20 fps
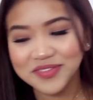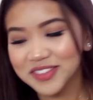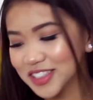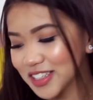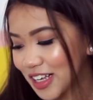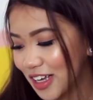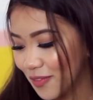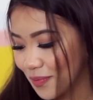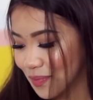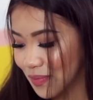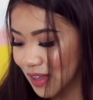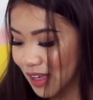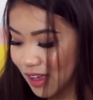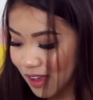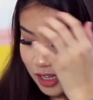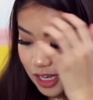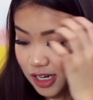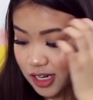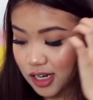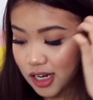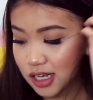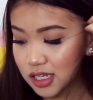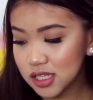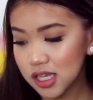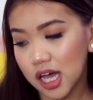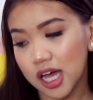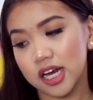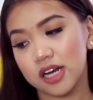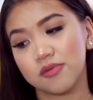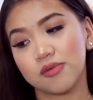So yeah. Then the next
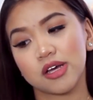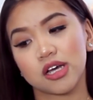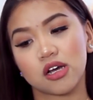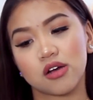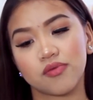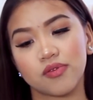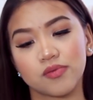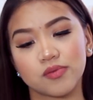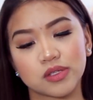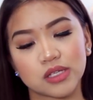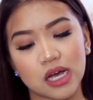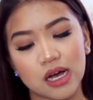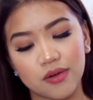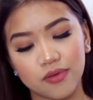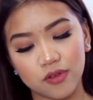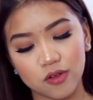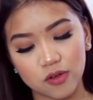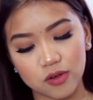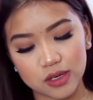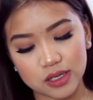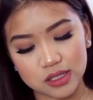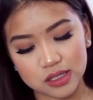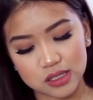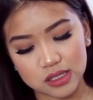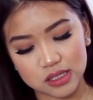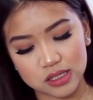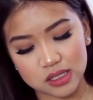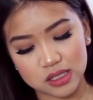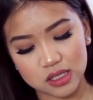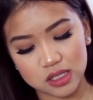item I got from Zaful is
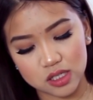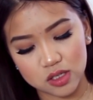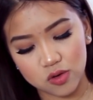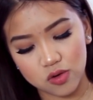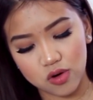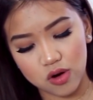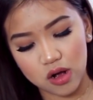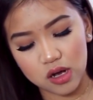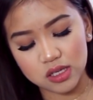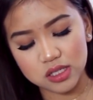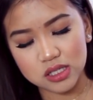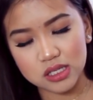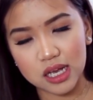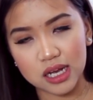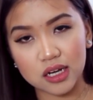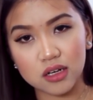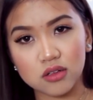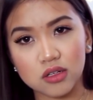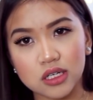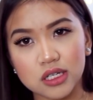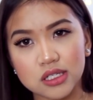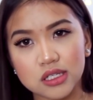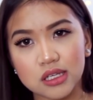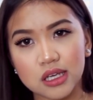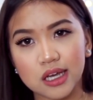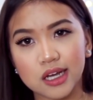this cross necklace.